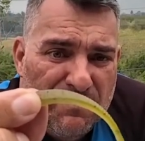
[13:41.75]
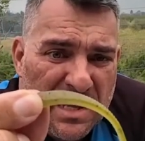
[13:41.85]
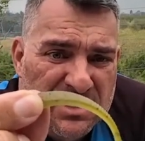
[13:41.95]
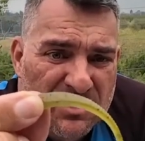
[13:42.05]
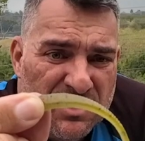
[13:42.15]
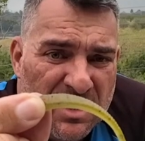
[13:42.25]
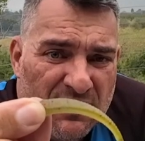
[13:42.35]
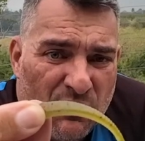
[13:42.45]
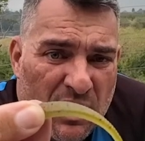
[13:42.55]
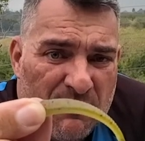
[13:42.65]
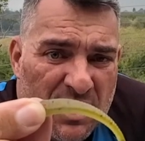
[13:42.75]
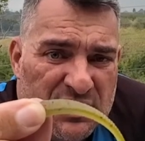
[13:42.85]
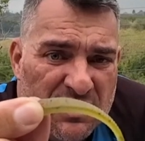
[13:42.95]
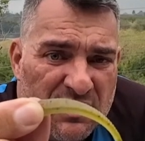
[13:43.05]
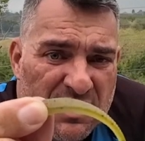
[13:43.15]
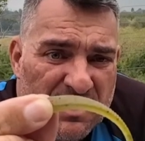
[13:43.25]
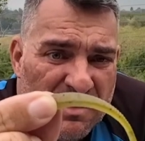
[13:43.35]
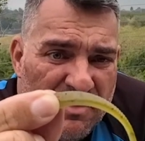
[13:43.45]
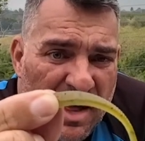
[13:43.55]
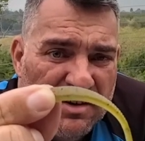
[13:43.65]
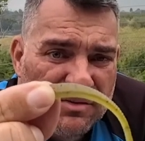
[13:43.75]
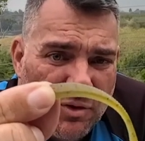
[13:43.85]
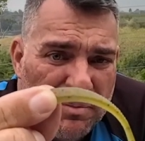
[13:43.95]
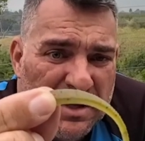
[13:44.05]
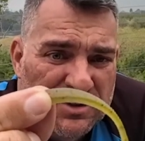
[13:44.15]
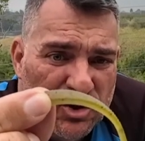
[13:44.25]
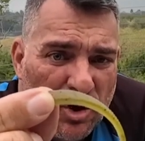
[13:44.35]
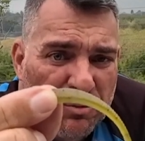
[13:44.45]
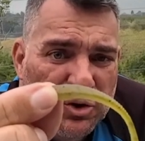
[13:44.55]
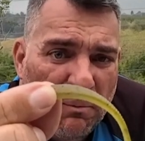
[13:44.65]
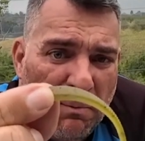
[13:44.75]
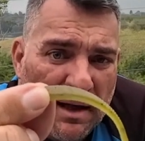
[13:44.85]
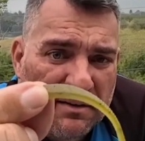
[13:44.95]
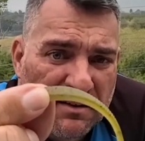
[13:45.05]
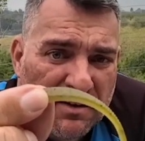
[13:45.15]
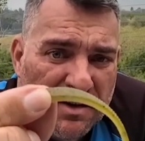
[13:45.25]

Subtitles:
So you can well imagine that for me as a drop shot bait,